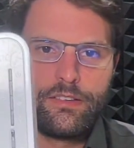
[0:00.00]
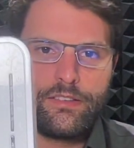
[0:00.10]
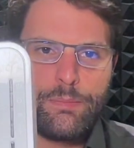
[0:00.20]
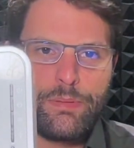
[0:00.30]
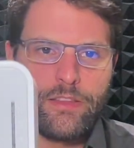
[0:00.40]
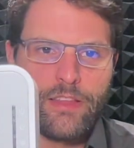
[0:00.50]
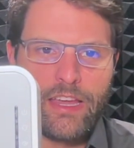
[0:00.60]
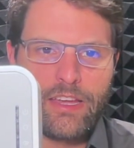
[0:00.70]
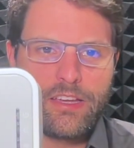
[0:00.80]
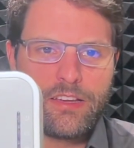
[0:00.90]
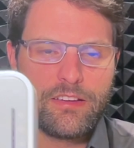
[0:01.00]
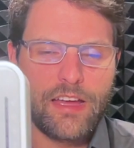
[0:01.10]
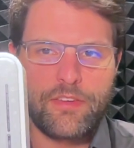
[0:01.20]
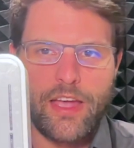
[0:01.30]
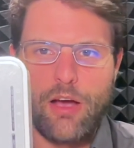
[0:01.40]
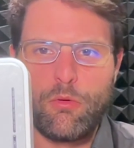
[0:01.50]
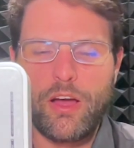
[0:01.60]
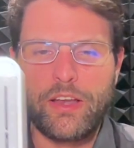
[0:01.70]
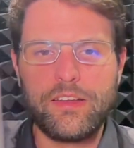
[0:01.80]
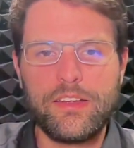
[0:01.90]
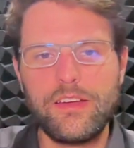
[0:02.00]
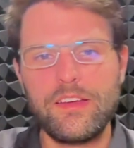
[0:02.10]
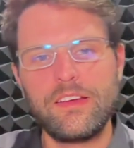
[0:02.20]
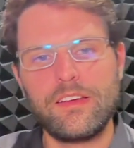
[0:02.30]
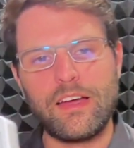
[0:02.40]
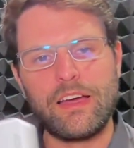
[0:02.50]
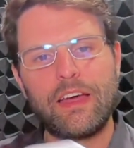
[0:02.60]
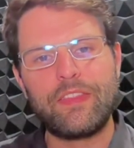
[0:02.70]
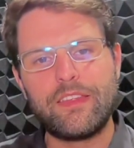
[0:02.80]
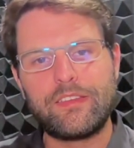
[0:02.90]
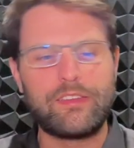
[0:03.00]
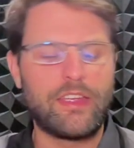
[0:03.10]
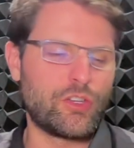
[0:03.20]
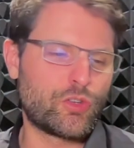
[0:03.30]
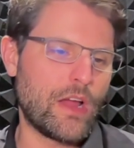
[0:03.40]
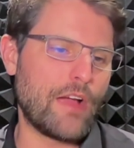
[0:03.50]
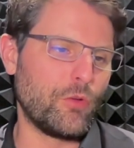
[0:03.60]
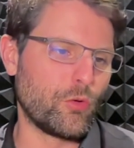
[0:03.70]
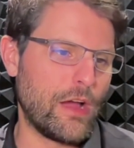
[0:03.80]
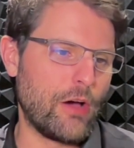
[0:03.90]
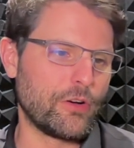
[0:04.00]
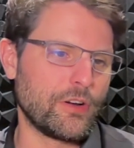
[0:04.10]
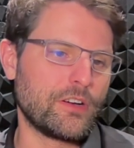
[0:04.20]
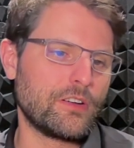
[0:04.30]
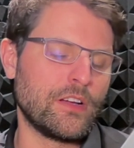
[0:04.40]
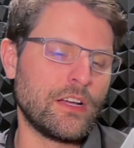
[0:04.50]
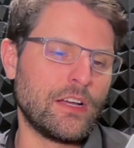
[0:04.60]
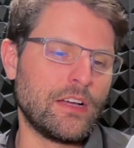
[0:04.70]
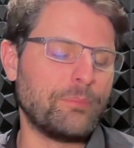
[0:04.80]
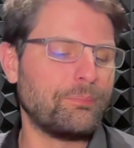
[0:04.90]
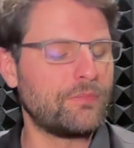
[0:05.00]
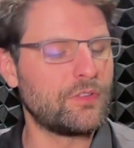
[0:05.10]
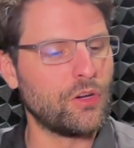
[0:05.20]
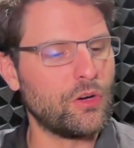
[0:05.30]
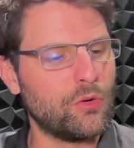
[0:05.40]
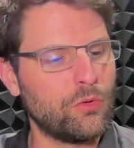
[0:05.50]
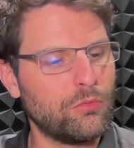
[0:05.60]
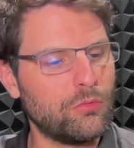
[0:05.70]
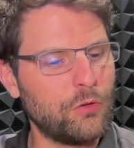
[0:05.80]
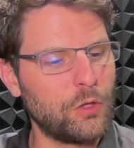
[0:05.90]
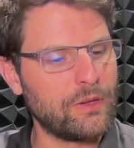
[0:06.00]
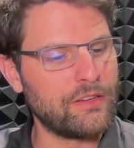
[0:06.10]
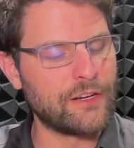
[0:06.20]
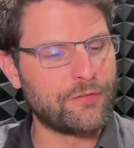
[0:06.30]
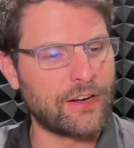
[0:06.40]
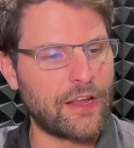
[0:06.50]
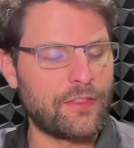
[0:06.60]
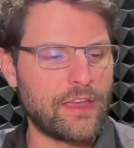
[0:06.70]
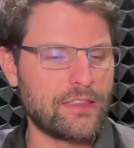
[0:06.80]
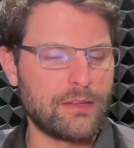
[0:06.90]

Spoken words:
TP-Link, I've got one. This is a travel router, so a little bit different, I think,